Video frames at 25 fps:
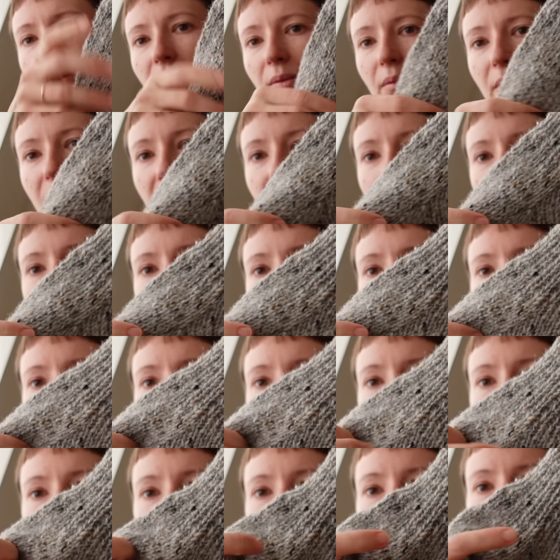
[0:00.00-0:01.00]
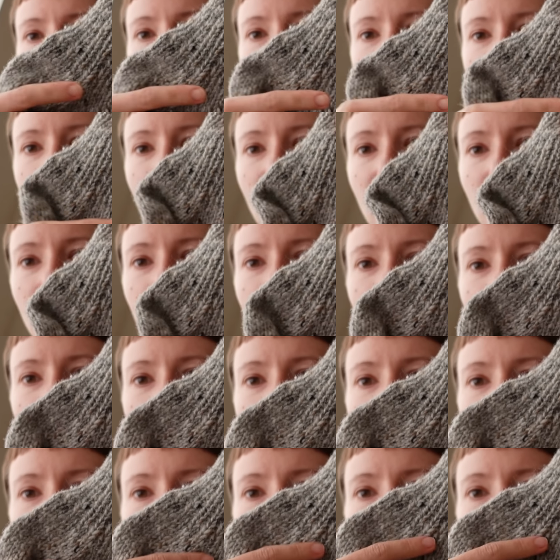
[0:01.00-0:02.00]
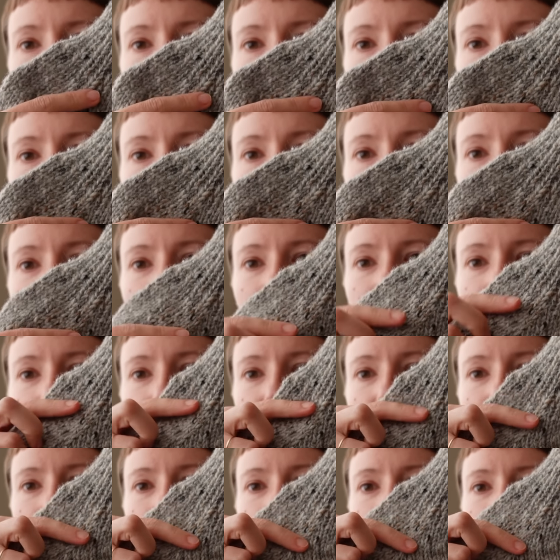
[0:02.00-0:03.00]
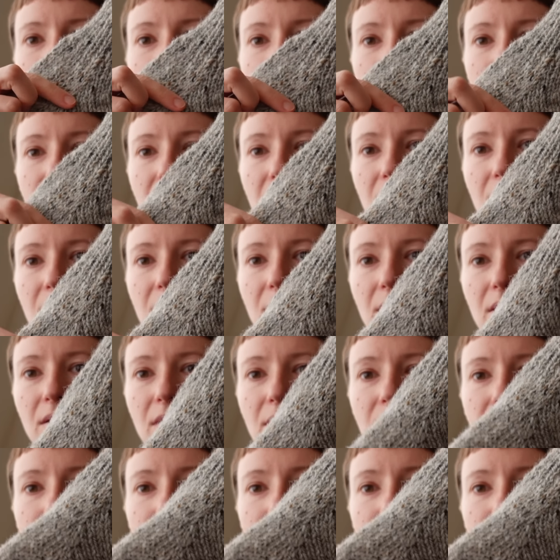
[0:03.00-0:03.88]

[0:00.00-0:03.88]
was a bit of shaping here, and then the